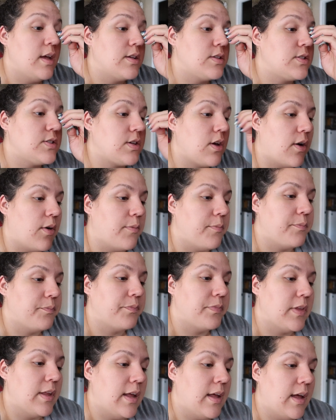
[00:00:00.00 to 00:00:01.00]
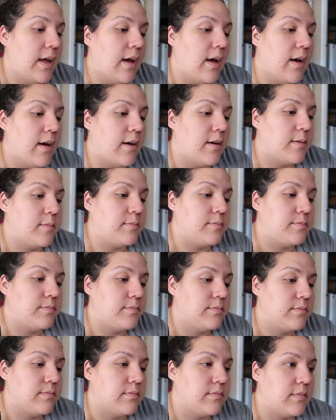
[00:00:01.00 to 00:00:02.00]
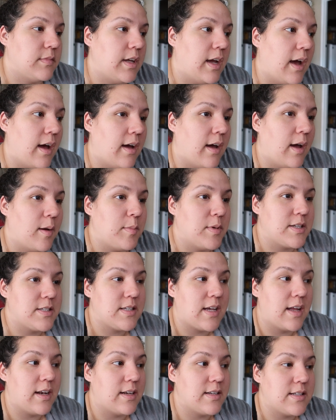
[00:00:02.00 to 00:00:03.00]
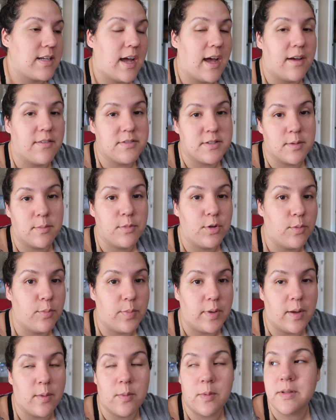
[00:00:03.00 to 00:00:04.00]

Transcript: So um, yeah, I'm excited to have some lumpia.